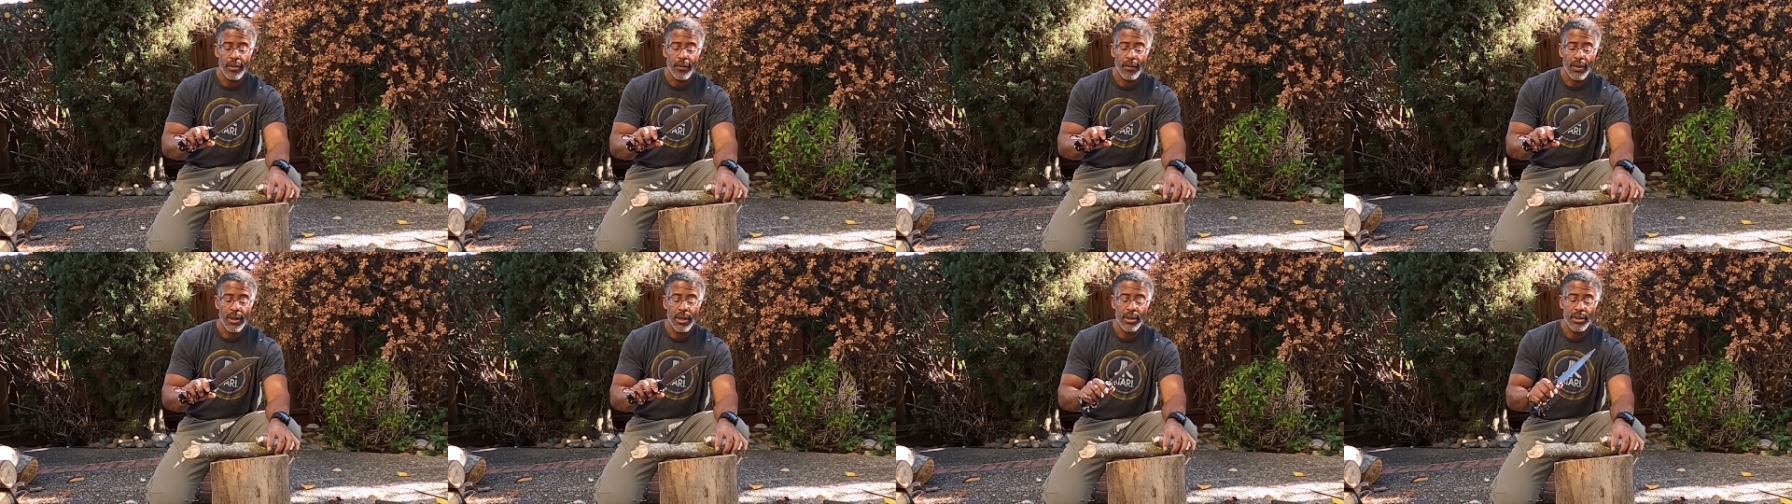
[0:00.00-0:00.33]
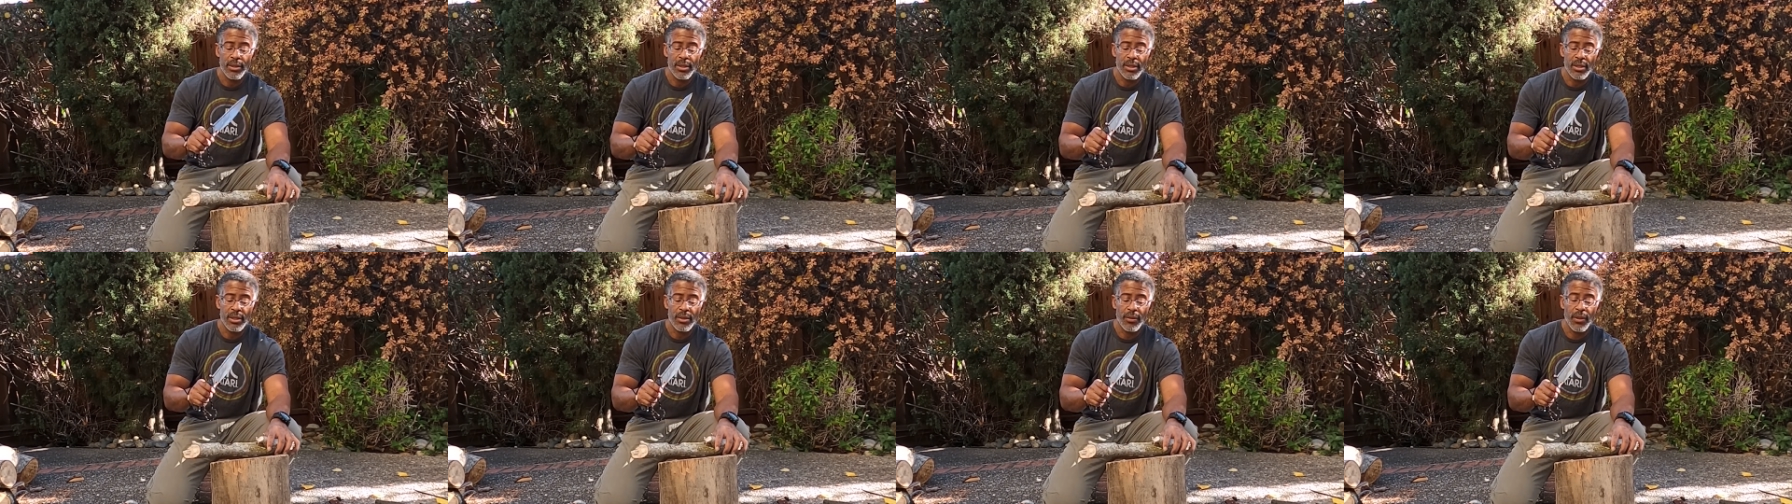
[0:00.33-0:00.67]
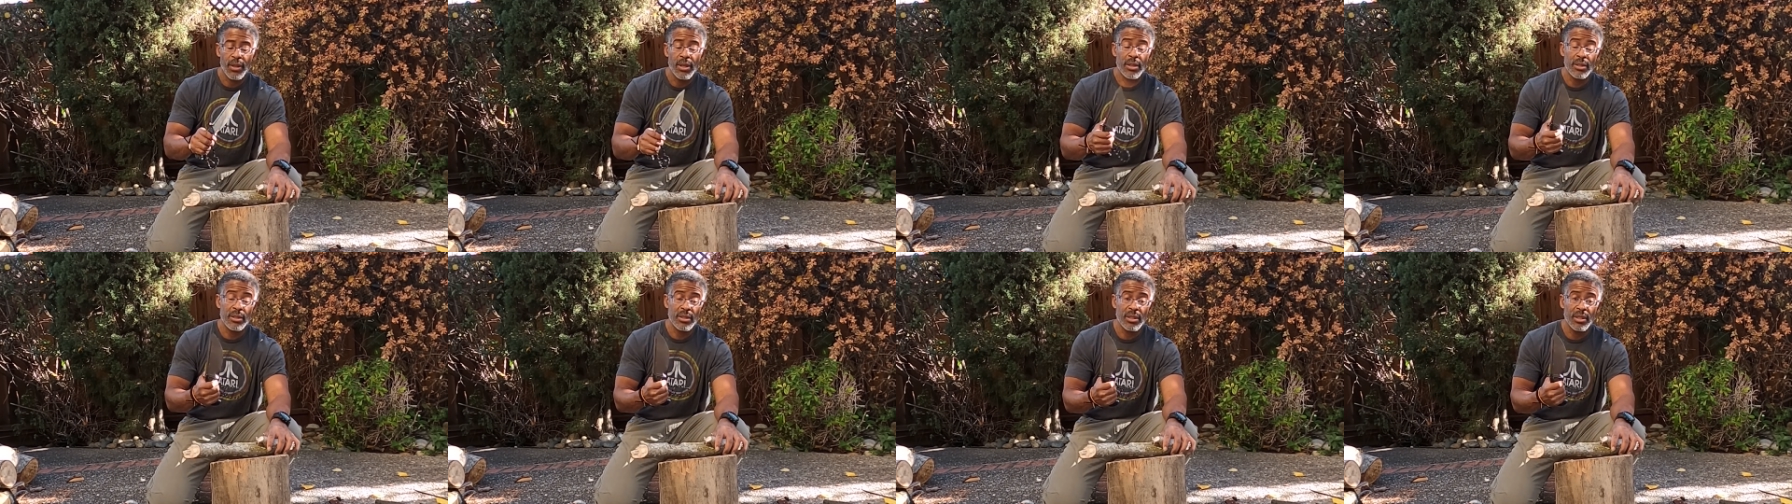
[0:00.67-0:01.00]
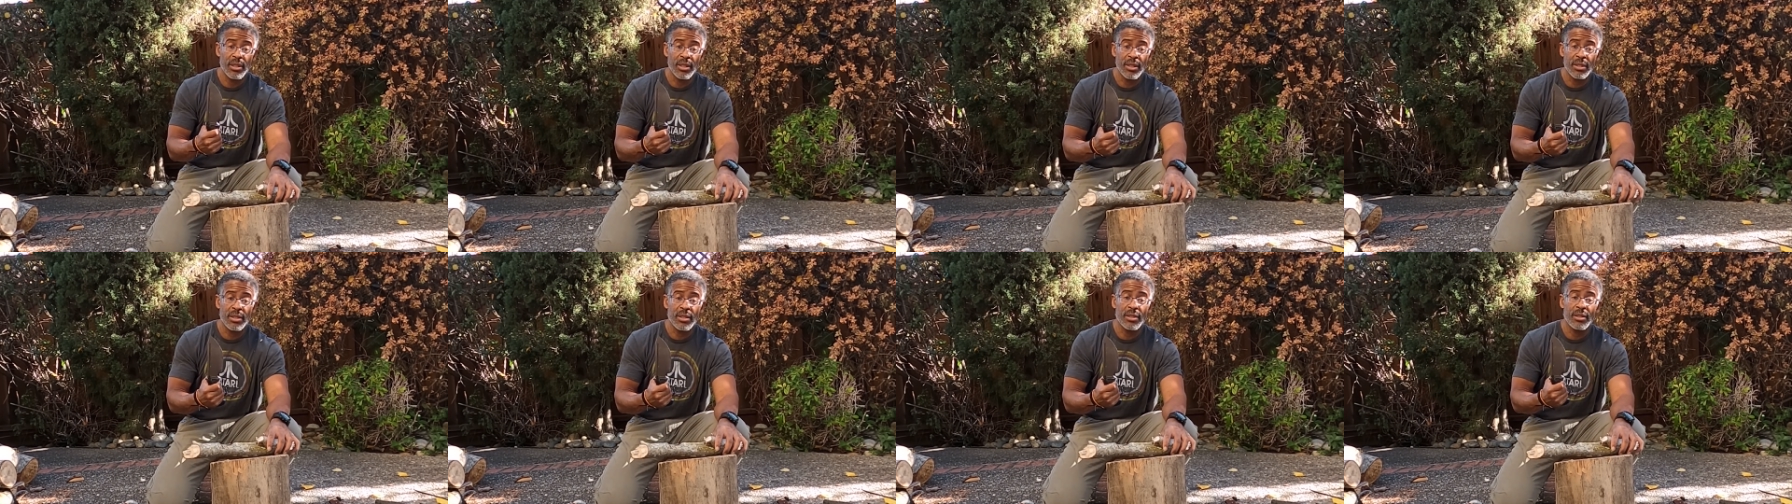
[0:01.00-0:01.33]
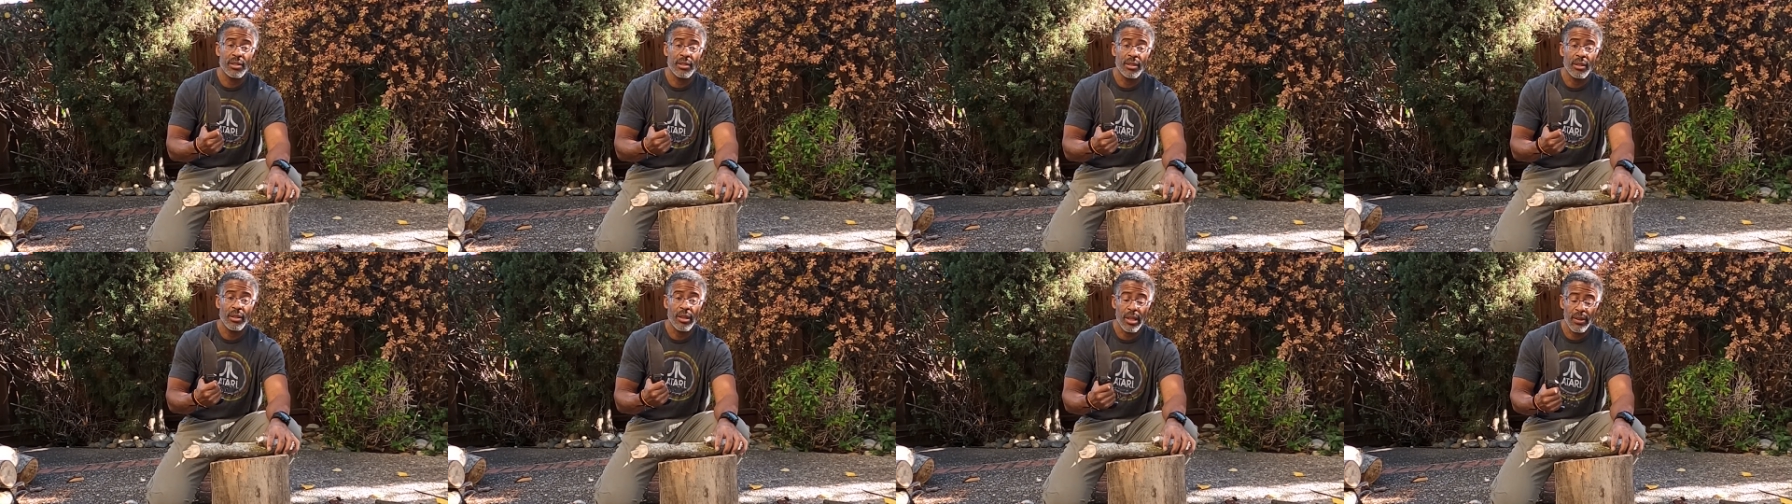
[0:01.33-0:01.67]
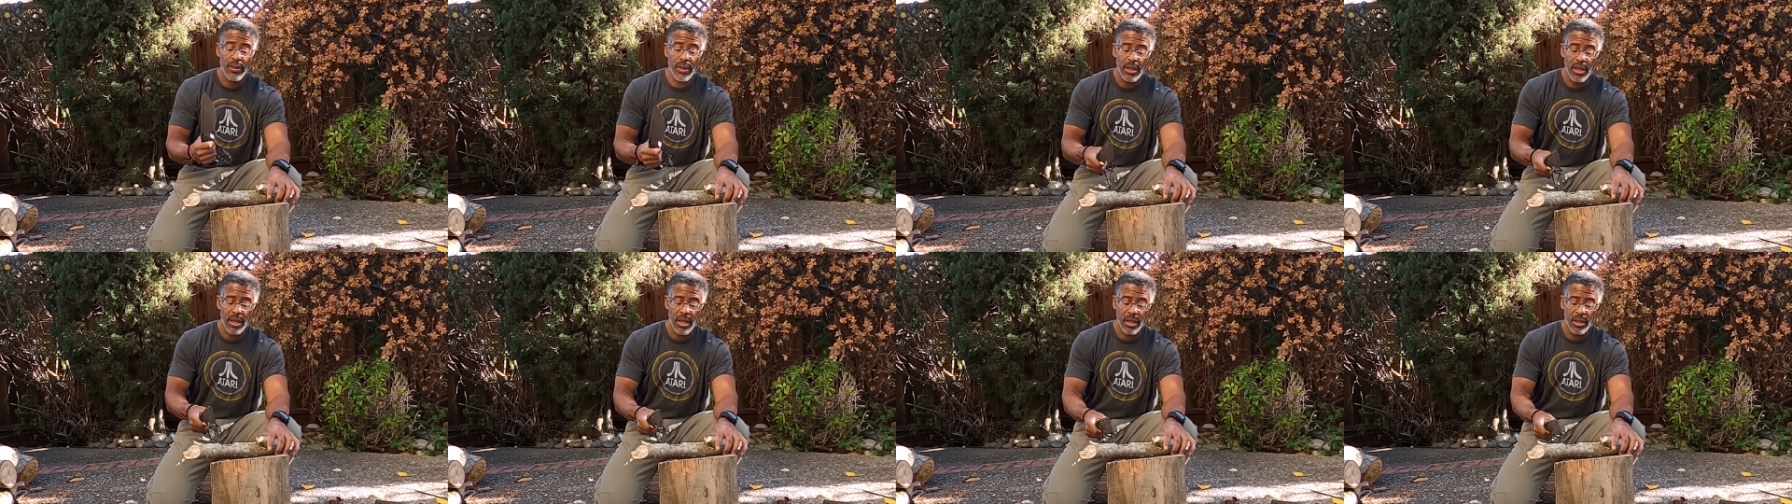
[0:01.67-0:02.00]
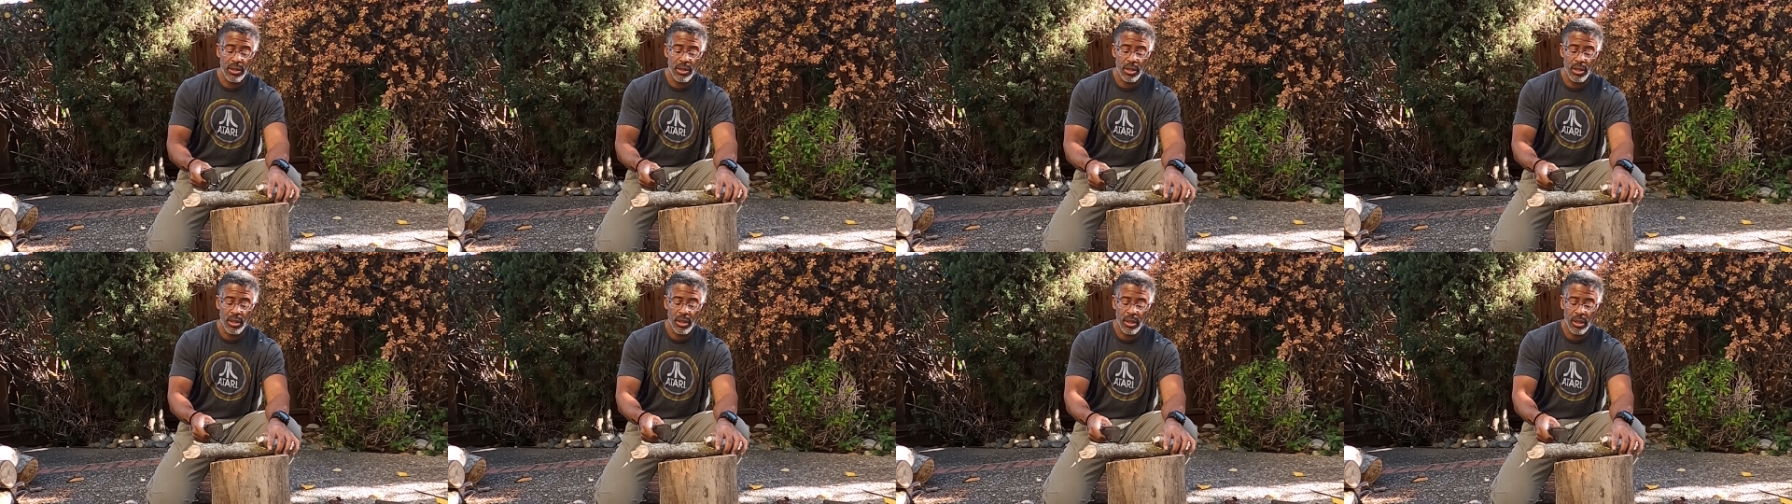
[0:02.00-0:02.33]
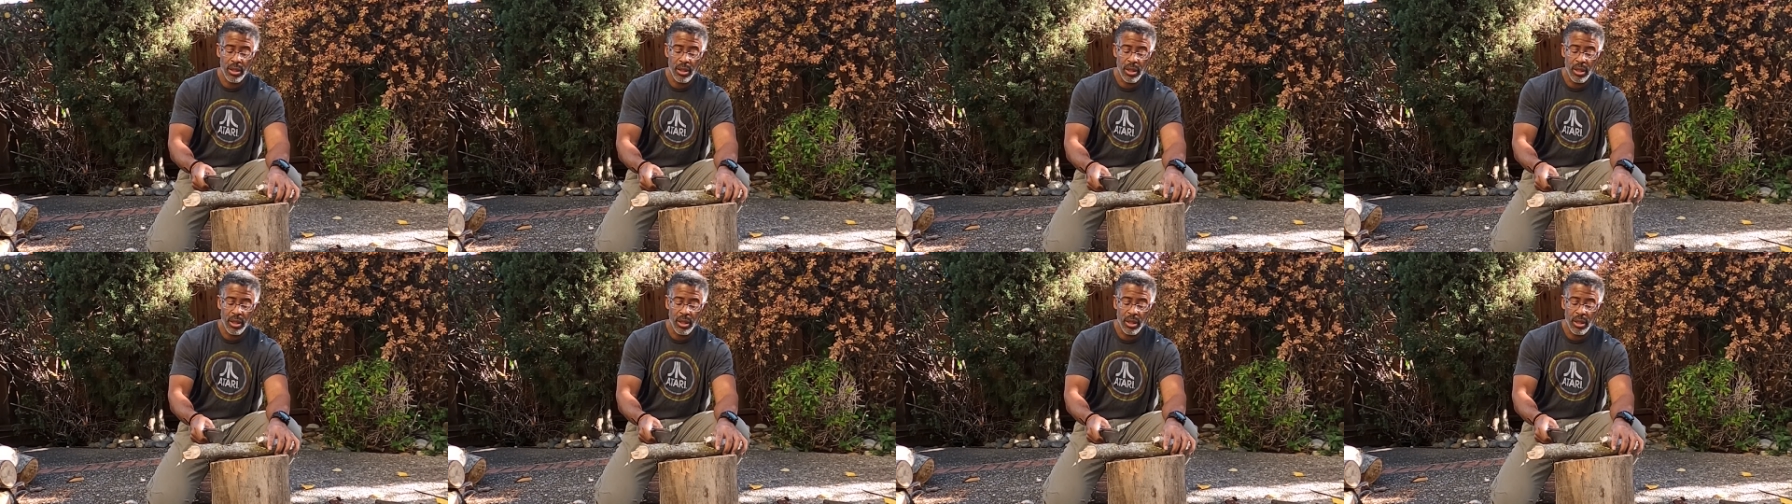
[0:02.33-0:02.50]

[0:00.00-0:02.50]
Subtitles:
that is as thin as this on the edge.